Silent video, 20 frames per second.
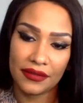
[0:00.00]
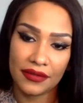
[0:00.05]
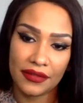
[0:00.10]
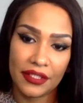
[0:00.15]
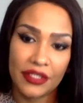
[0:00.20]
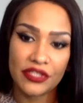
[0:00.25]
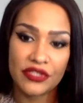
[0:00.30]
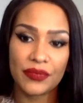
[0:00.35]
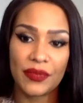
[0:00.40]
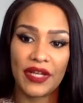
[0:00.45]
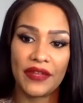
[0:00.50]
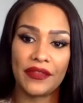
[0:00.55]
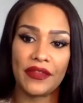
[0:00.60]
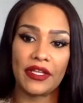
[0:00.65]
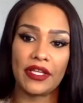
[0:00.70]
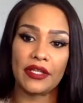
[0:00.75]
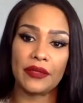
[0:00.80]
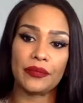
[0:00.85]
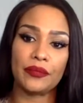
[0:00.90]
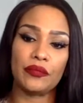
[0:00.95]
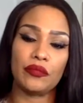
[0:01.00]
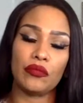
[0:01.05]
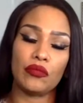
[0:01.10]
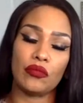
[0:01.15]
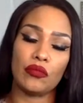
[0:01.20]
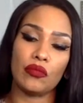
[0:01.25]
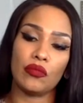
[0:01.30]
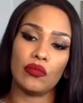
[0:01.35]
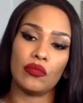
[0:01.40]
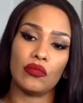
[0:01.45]
here's my thing.
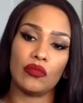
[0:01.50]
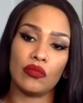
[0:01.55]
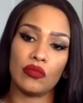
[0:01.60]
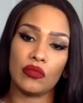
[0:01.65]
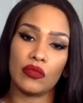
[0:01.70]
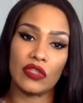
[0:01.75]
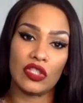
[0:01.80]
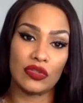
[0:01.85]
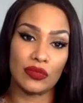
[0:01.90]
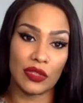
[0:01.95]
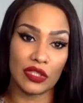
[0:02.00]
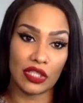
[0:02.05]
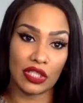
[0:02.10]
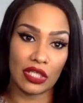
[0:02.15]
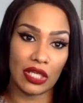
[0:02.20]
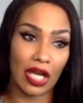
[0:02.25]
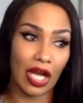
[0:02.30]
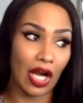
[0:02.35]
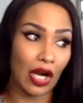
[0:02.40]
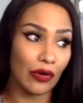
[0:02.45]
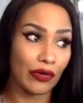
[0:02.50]
I